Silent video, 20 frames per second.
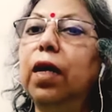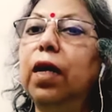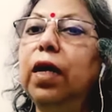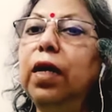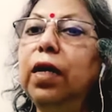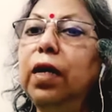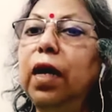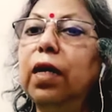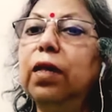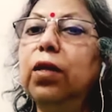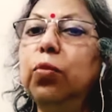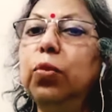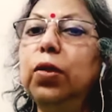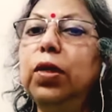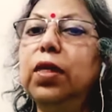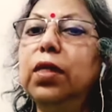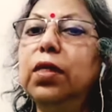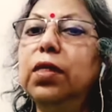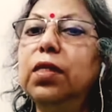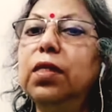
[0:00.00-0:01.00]
In other
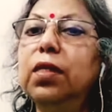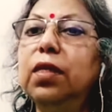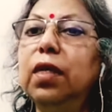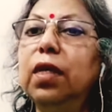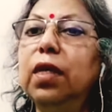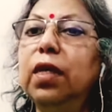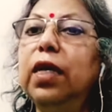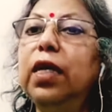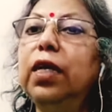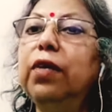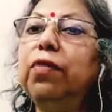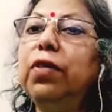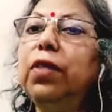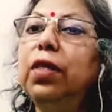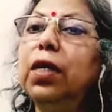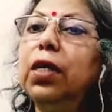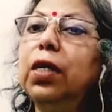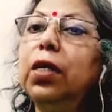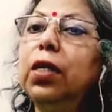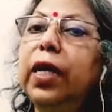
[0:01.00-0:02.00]
words, even
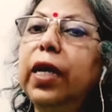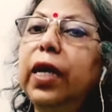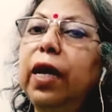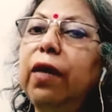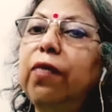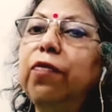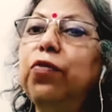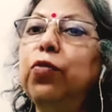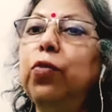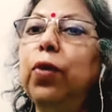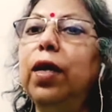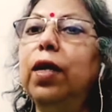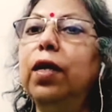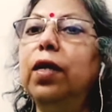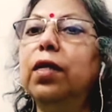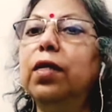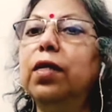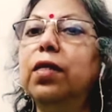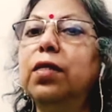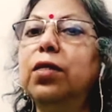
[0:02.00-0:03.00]
the cave
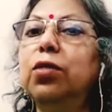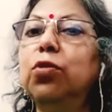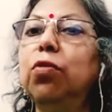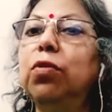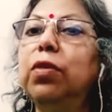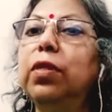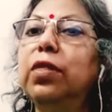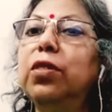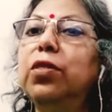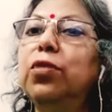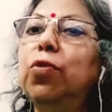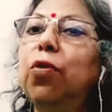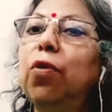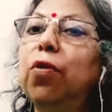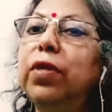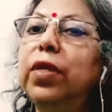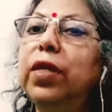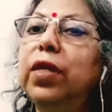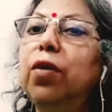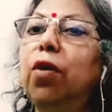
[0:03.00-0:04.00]
dwellers told the
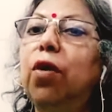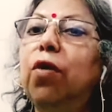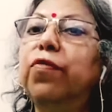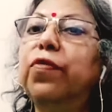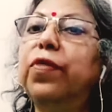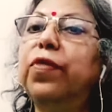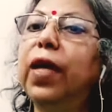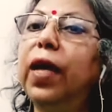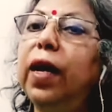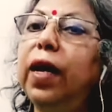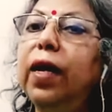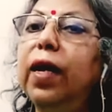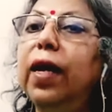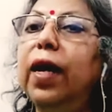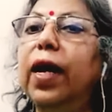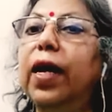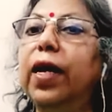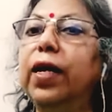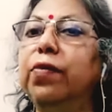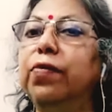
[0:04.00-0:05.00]
story of their
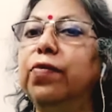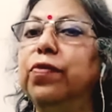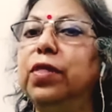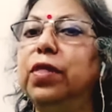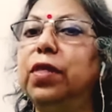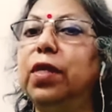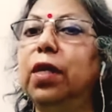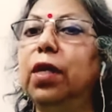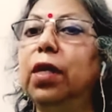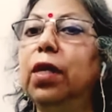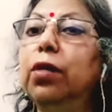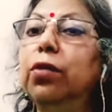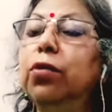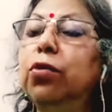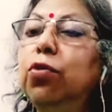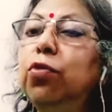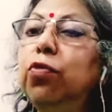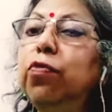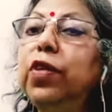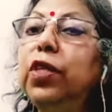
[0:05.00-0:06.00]
lives
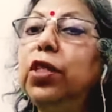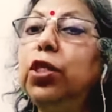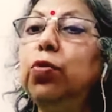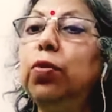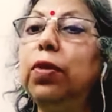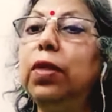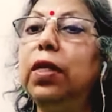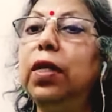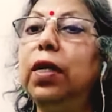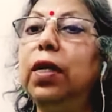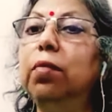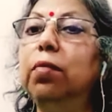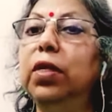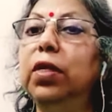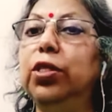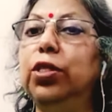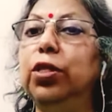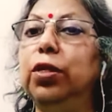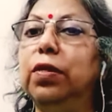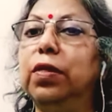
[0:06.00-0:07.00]
through visual
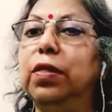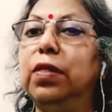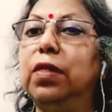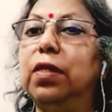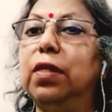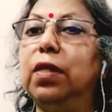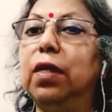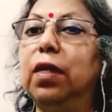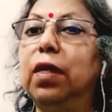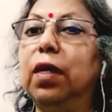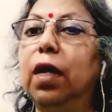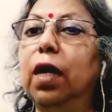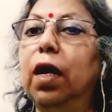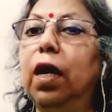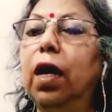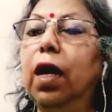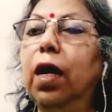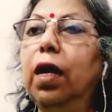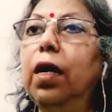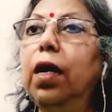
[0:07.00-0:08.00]
images.
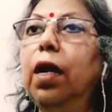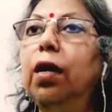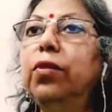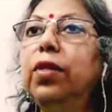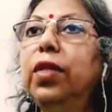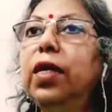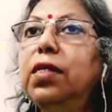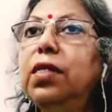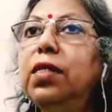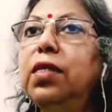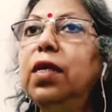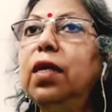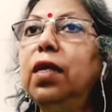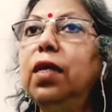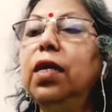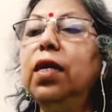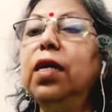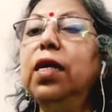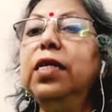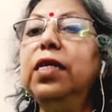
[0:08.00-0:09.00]
Now this
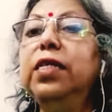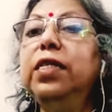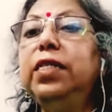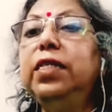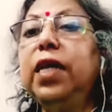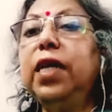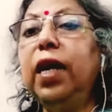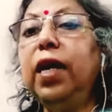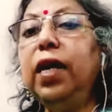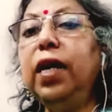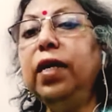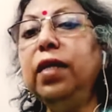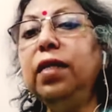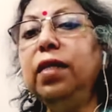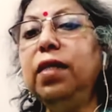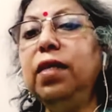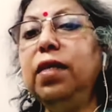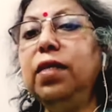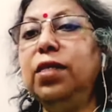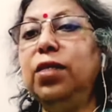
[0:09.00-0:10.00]

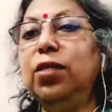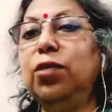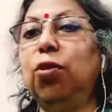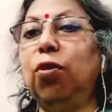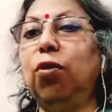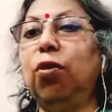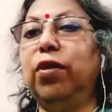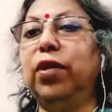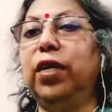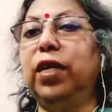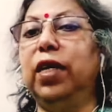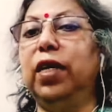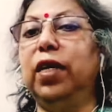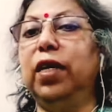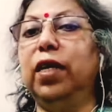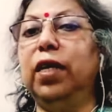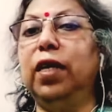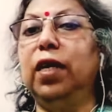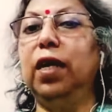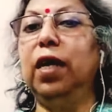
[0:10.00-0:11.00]
telling the story
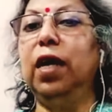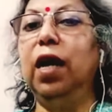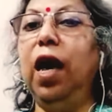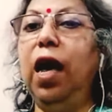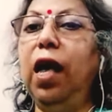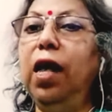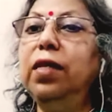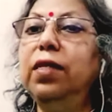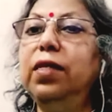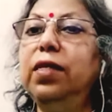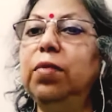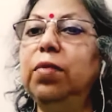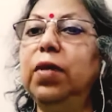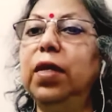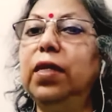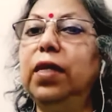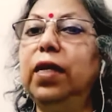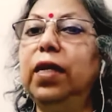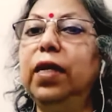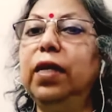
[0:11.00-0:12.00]

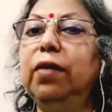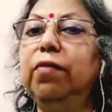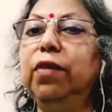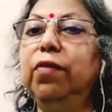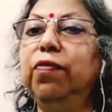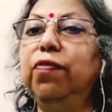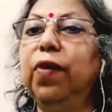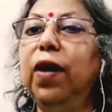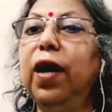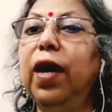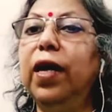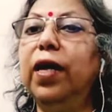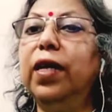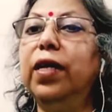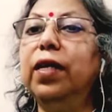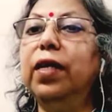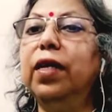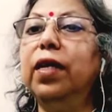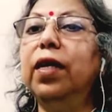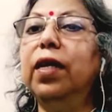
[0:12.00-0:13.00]
ultimately we
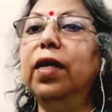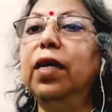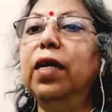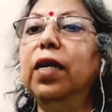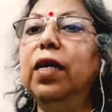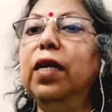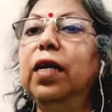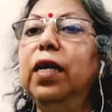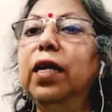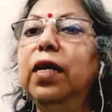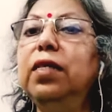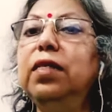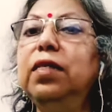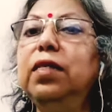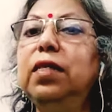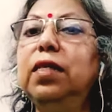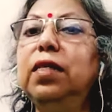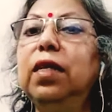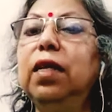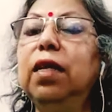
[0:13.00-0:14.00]
find
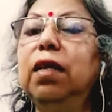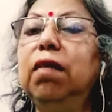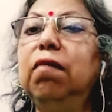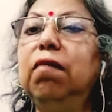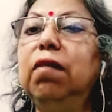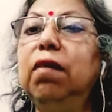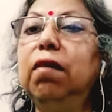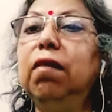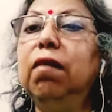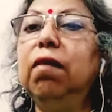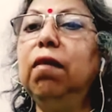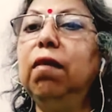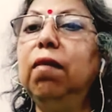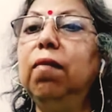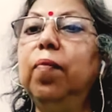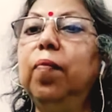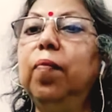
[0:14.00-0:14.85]
is the